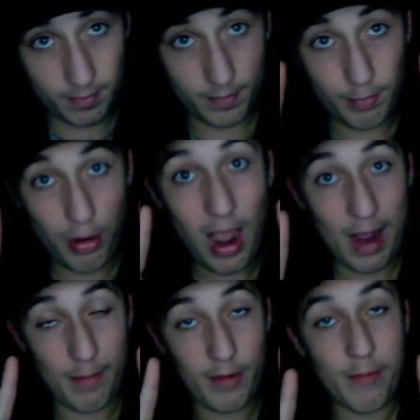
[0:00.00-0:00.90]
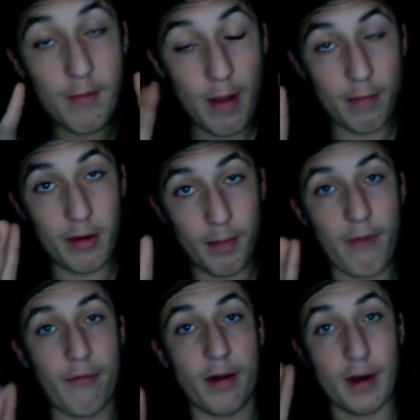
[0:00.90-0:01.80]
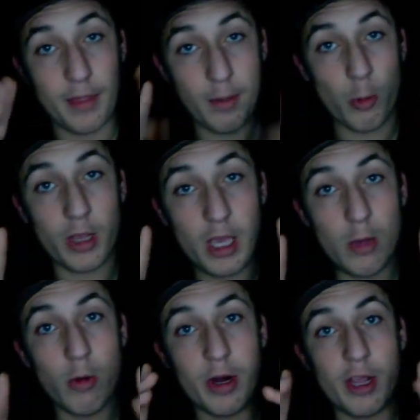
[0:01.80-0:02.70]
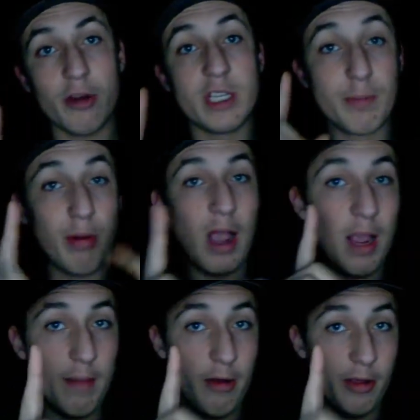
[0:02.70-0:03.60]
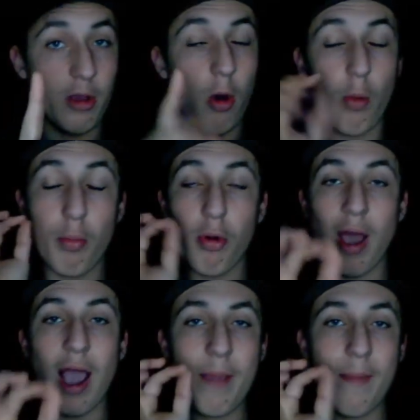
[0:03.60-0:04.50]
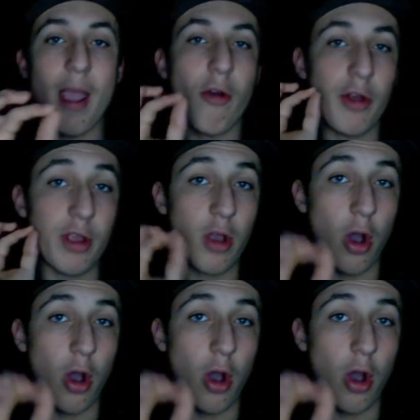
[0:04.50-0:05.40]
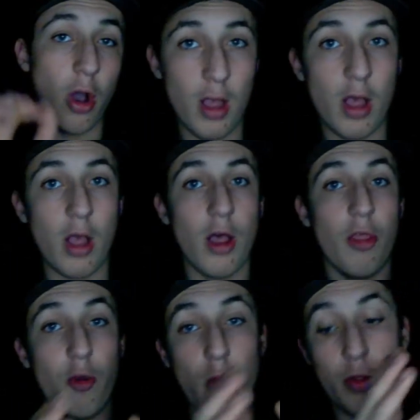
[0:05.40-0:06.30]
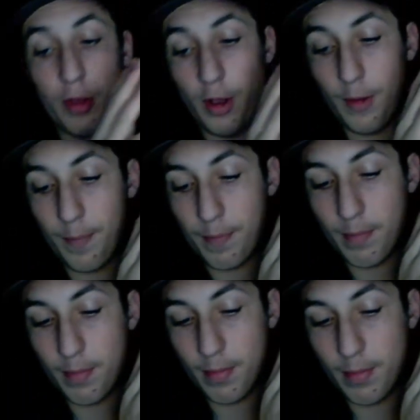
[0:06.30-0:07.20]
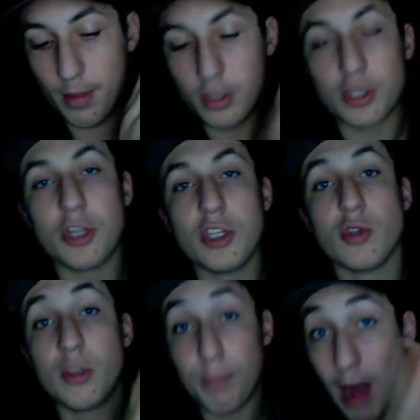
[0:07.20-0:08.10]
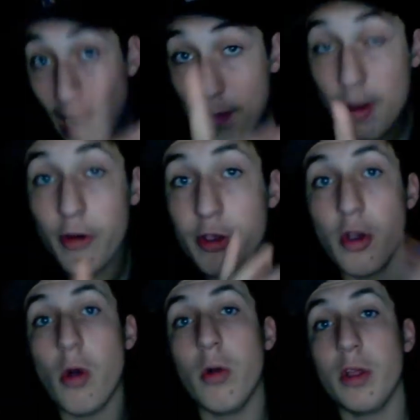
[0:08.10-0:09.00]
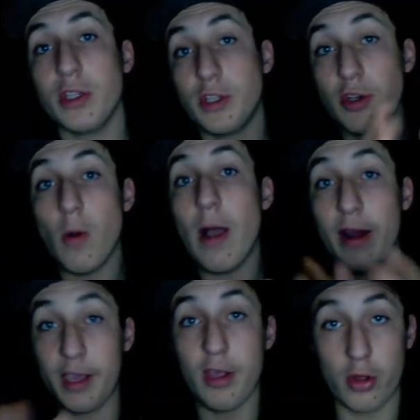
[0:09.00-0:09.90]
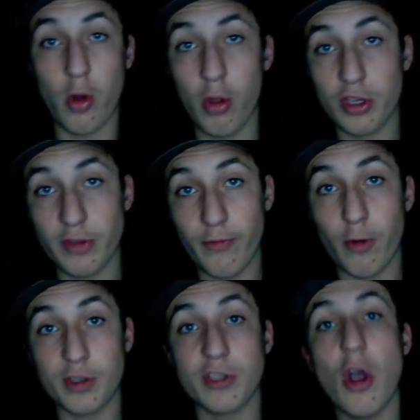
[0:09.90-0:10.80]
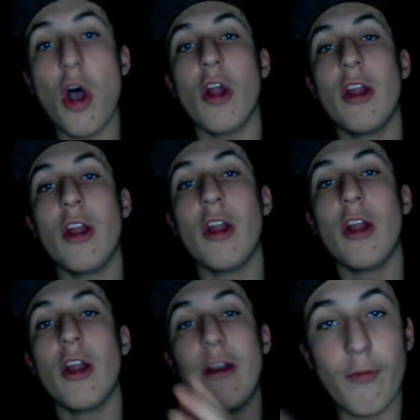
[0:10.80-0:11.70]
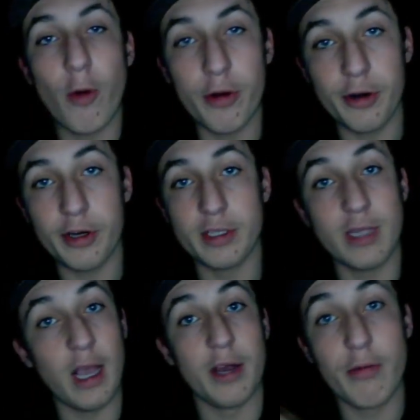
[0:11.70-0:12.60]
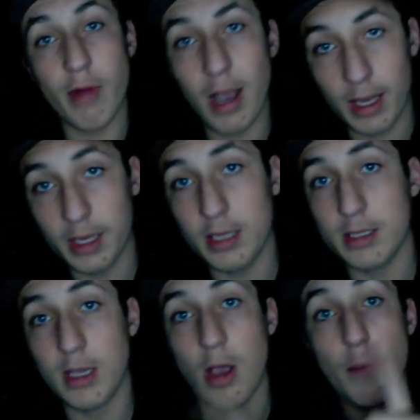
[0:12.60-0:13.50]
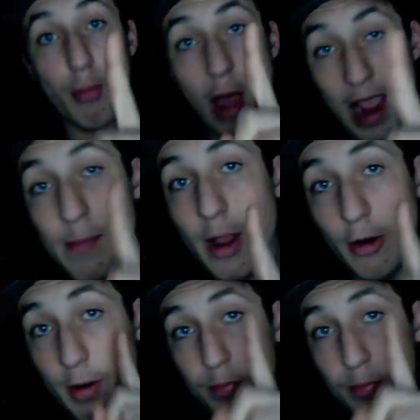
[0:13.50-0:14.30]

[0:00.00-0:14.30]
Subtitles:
Prime, remember, my friend, the key word here is primary goal. Primary goal. The insurgents whose primary goal is to go out and kill coalition forces are in fact foreigners, not Iraqis. Primary.